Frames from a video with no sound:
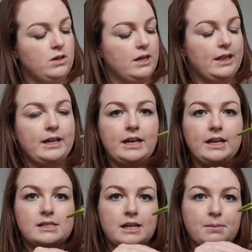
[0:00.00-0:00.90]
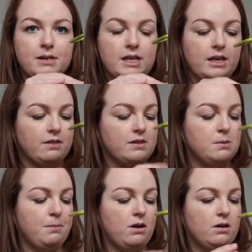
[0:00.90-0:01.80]
can clean it easily by taking this
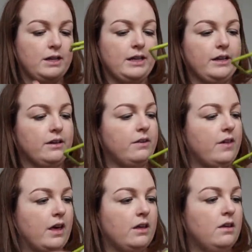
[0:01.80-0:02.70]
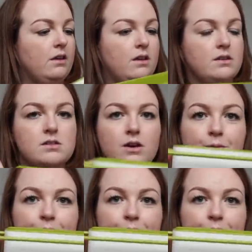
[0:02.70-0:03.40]
apart and cleaning under there. So